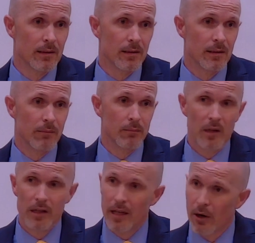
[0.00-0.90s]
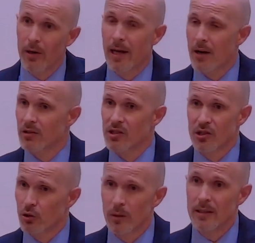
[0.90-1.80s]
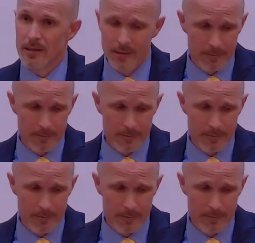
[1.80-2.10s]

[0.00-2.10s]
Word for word: in, in carrying out his decrees.